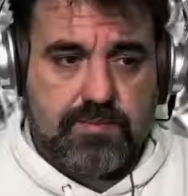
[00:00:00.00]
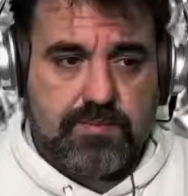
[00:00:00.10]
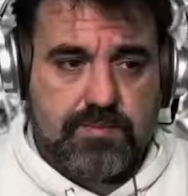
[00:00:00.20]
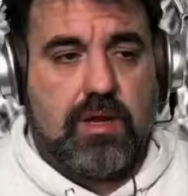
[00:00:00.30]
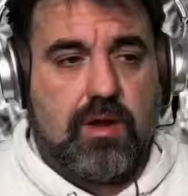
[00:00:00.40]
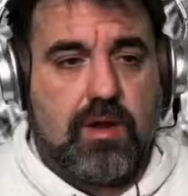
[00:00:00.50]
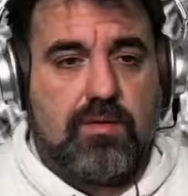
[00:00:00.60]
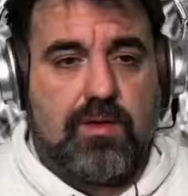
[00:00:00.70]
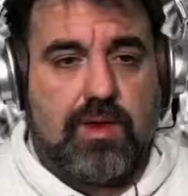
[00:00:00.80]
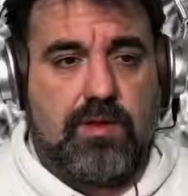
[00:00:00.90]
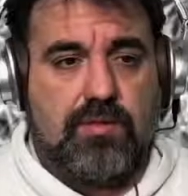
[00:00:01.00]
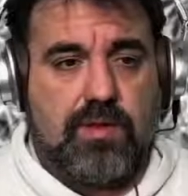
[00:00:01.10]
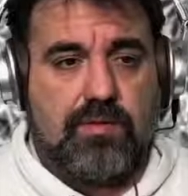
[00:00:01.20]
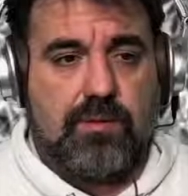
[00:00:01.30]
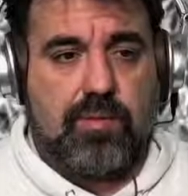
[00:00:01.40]
You know,
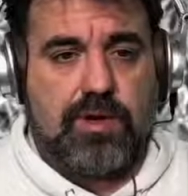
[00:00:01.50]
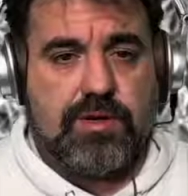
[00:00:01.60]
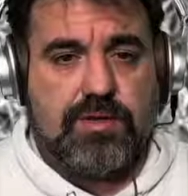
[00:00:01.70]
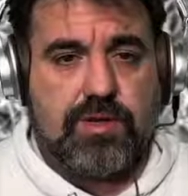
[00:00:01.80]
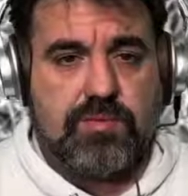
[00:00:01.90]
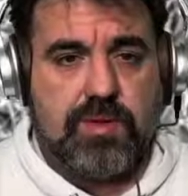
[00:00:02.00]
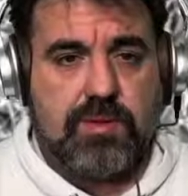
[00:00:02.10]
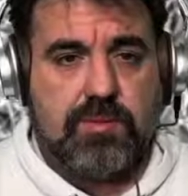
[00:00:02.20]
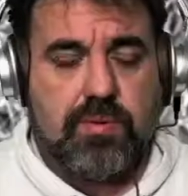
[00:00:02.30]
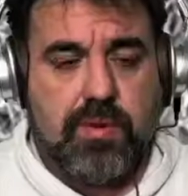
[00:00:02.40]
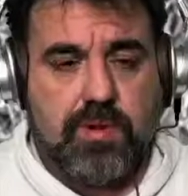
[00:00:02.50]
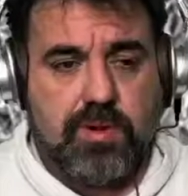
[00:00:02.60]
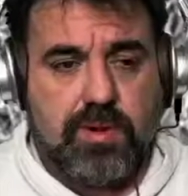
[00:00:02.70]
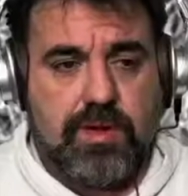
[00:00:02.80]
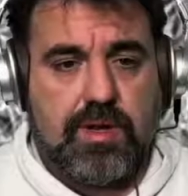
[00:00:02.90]
if a bringer show is being
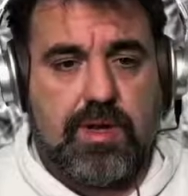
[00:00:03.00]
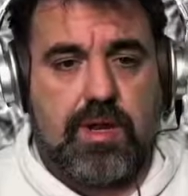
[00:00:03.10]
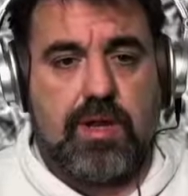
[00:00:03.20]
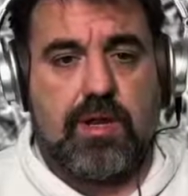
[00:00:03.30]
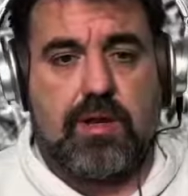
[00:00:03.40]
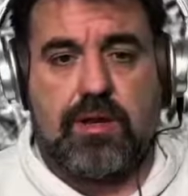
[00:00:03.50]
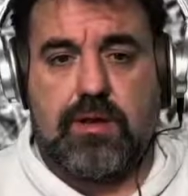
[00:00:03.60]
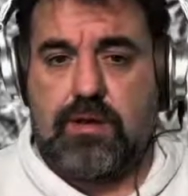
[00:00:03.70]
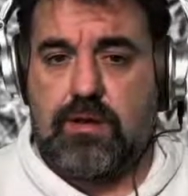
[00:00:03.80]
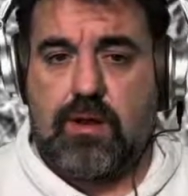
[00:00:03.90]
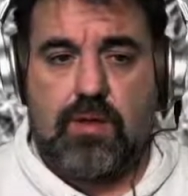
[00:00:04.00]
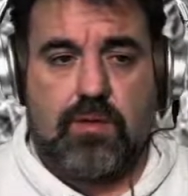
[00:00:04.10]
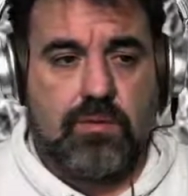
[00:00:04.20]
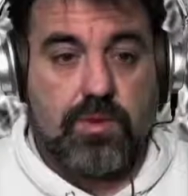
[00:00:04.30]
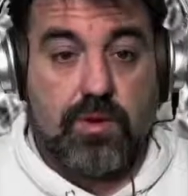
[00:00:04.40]
promoted and, you know,
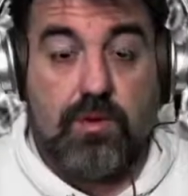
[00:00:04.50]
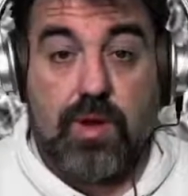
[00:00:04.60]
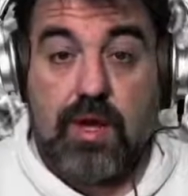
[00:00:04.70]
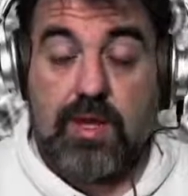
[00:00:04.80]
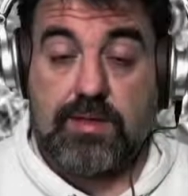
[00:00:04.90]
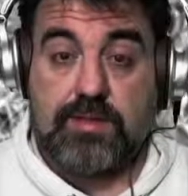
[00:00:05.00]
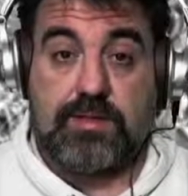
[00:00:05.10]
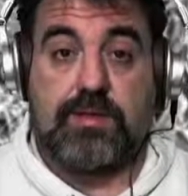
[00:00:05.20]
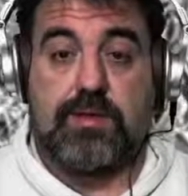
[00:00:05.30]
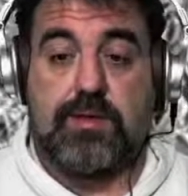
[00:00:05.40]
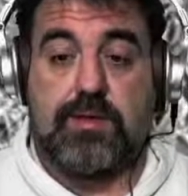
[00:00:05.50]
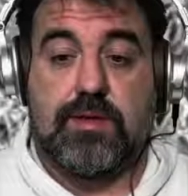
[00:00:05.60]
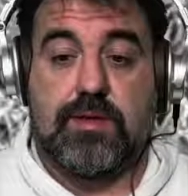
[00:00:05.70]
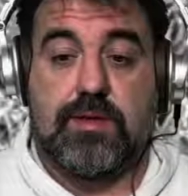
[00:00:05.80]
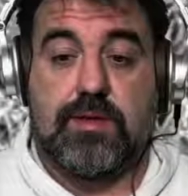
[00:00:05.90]
you as
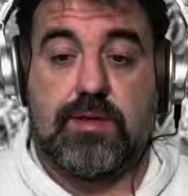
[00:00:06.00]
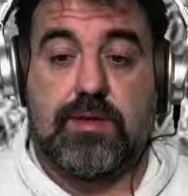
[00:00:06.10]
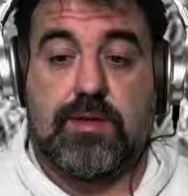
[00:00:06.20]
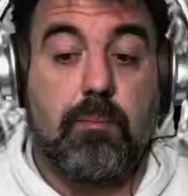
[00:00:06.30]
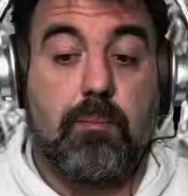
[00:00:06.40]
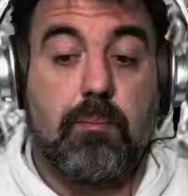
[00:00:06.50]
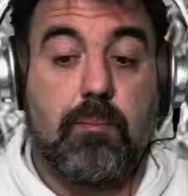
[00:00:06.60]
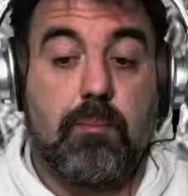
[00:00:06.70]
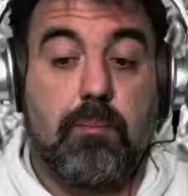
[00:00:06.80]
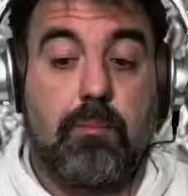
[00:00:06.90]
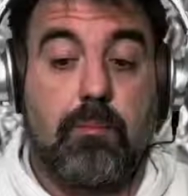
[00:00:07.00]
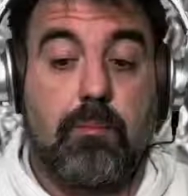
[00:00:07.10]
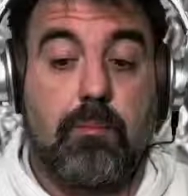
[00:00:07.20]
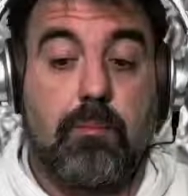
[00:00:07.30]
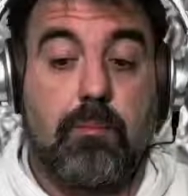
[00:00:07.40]
a promoter
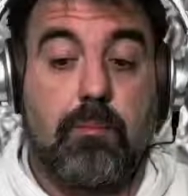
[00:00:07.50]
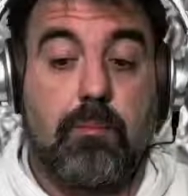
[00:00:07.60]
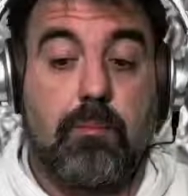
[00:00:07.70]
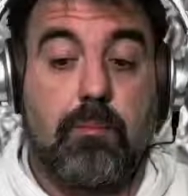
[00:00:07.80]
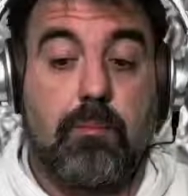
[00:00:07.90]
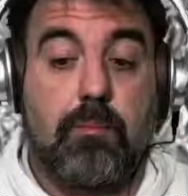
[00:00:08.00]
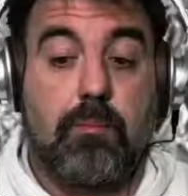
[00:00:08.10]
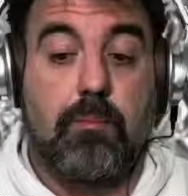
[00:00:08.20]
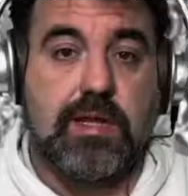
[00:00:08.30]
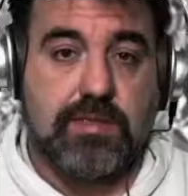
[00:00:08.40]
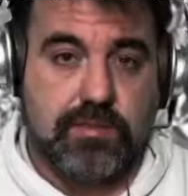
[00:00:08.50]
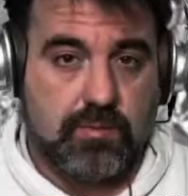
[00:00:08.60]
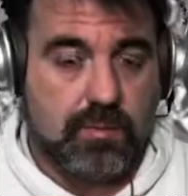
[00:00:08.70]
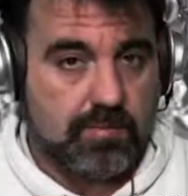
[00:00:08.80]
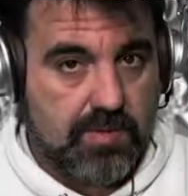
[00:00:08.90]
are going to get paid some
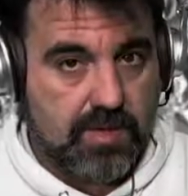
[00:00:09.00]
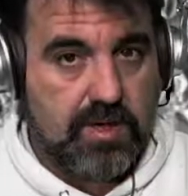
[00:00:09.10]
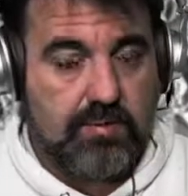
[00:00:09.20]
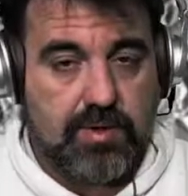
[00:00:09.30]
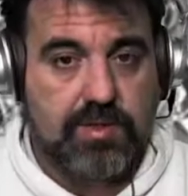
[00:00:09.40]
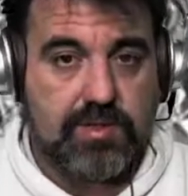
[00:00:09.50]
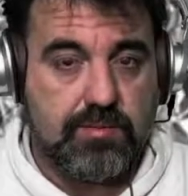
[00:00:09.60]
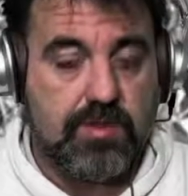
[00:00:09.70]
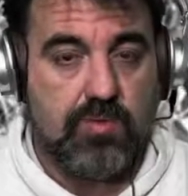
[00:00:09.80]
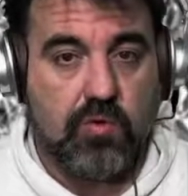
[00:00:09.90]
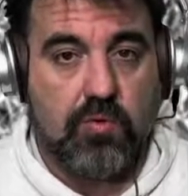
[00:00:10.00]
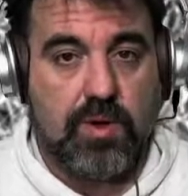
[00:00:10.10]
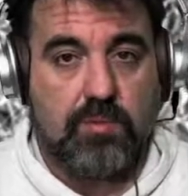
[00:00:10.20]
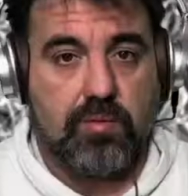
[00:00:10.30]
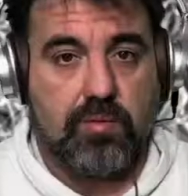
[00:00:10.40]
more money because you bring more
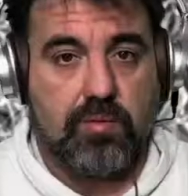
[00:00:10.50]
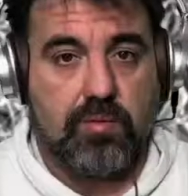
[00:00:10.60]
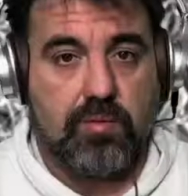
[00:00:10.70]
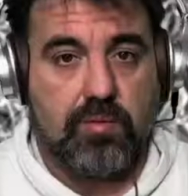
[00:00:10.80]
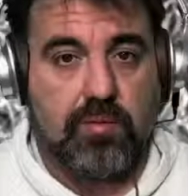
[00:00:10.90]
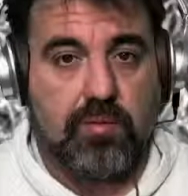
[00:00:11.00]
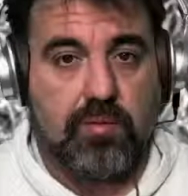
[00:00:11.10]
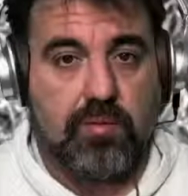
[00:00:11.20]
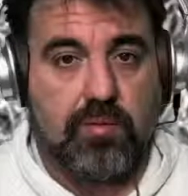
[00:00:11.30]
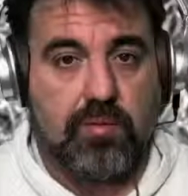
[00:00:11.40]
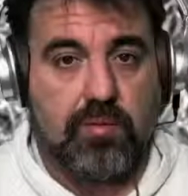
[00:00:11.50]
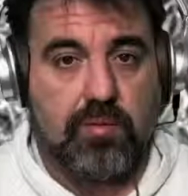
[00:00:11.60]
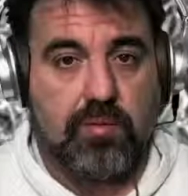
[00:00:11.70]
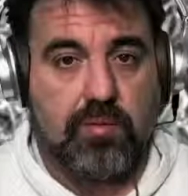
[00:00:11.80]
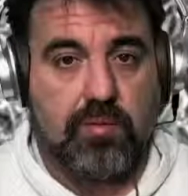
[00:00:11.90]
people through the door,
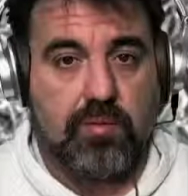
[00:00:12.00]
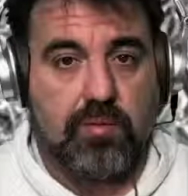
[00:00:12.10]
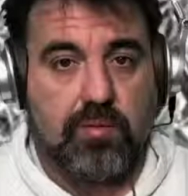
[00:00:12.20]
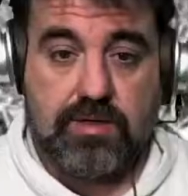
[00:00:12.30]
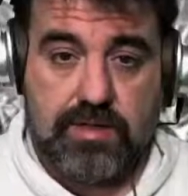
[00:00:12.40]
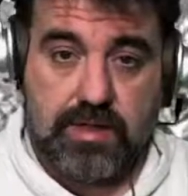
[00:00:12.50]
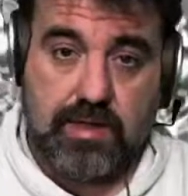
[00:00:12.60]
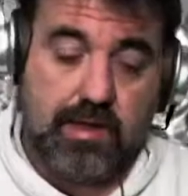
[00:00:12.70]
hey, that's a good thing.